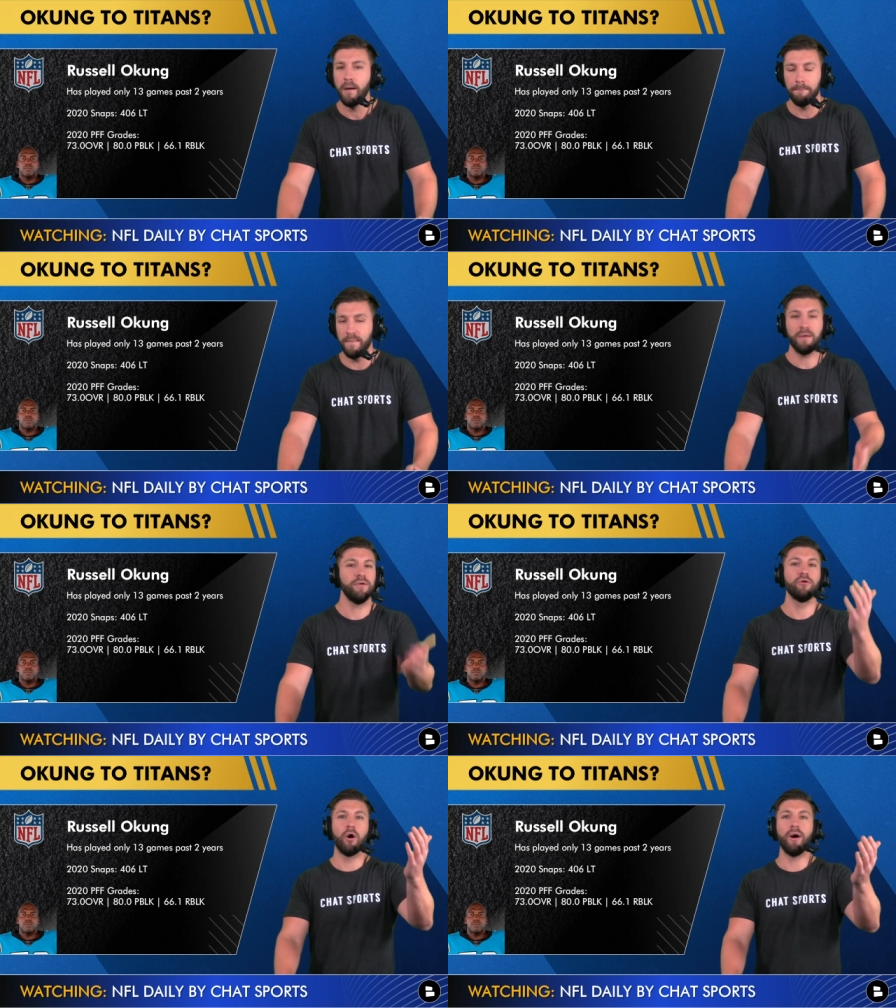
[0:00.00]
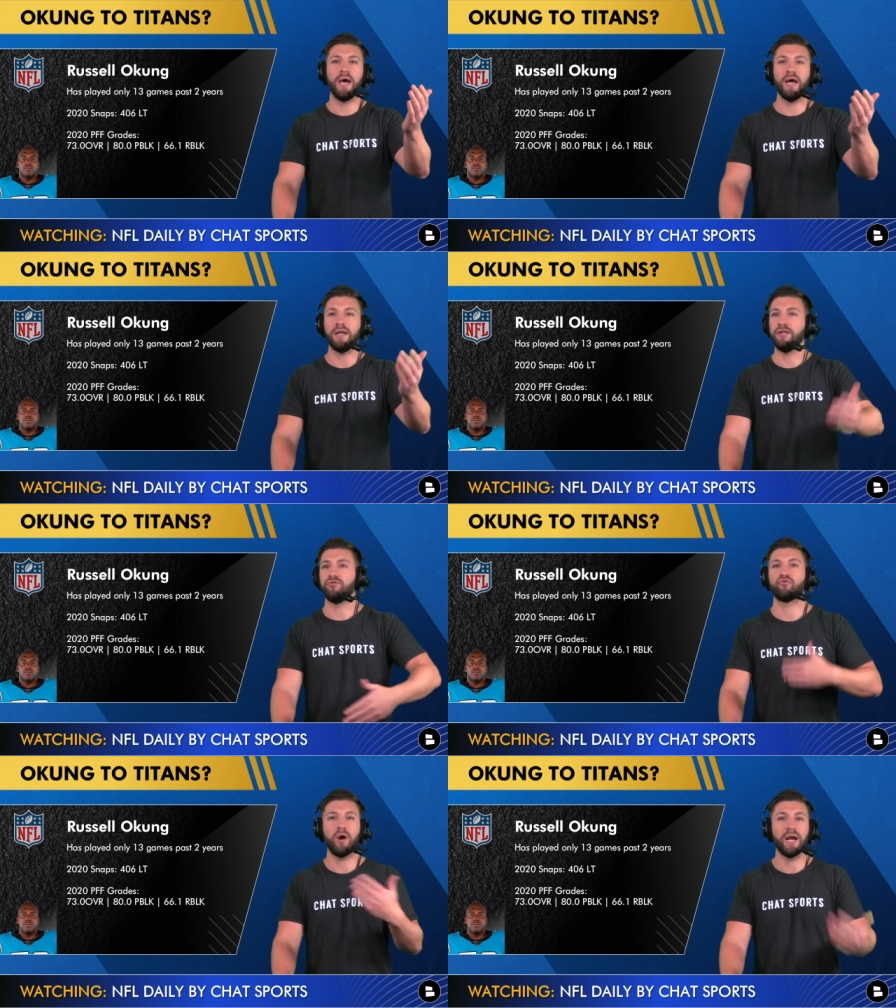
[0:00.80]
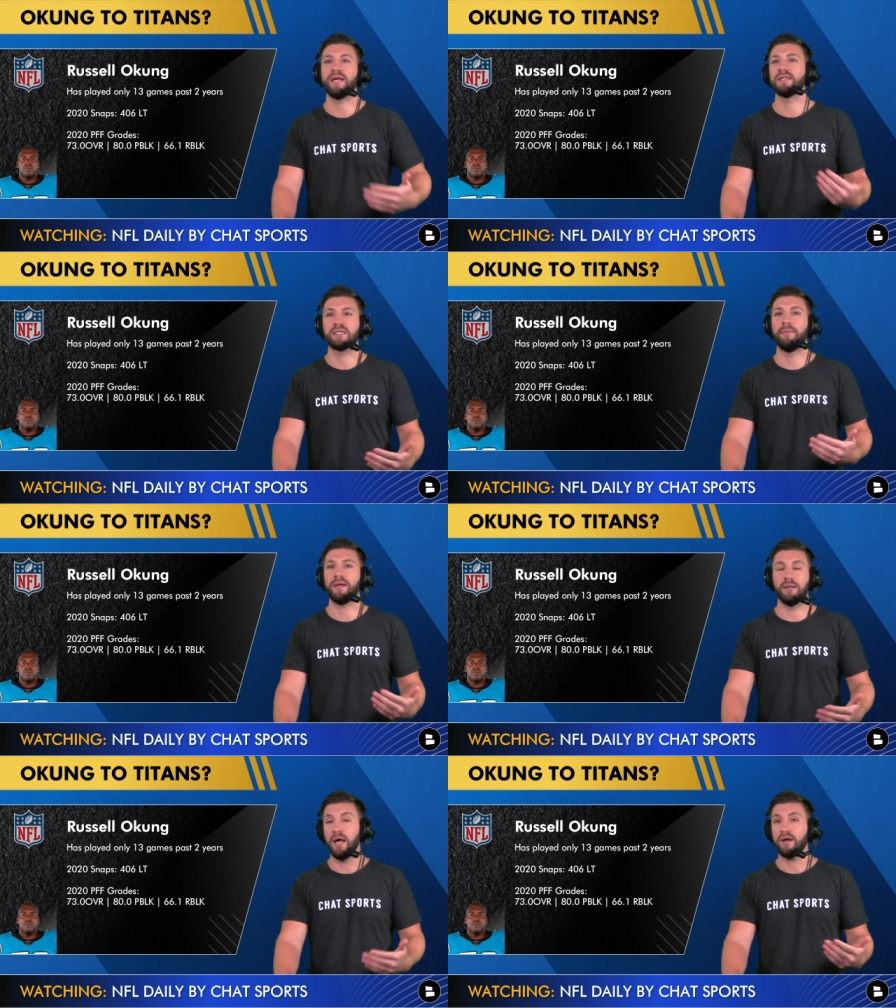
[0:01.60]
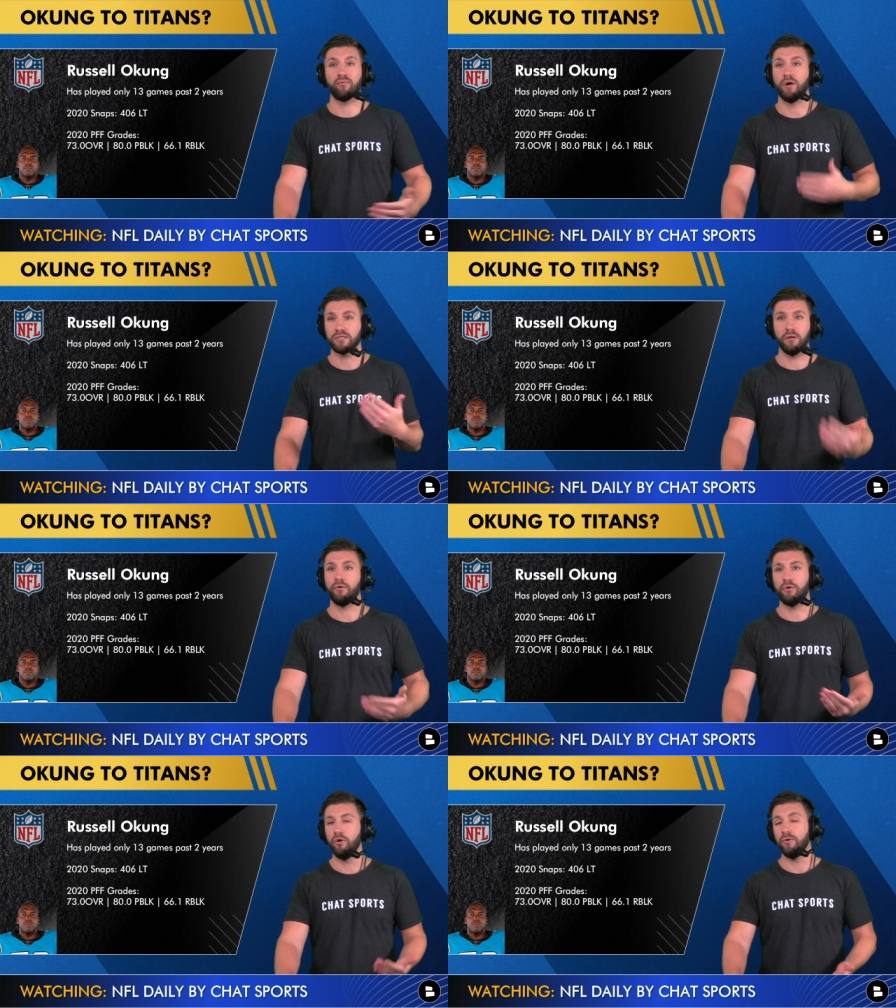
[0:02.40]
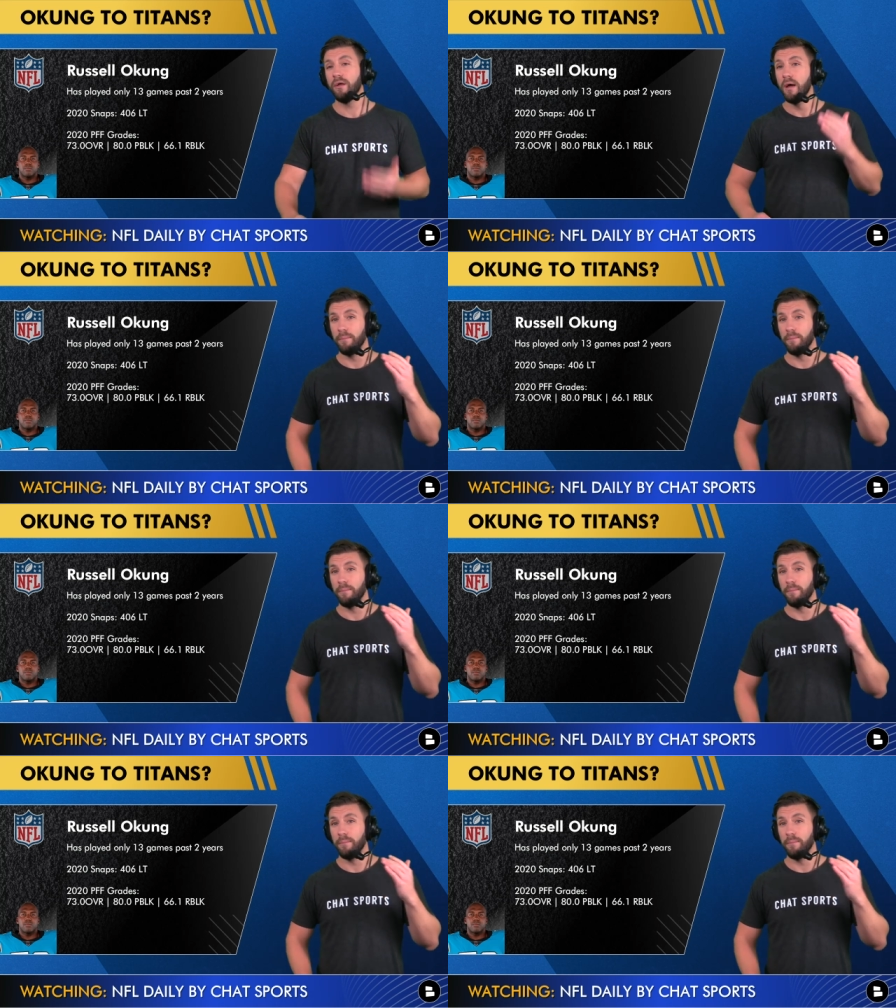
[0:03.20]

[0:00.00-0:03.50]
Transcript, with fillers: maybe you go ahead and you try to get somebody like Russell Okung.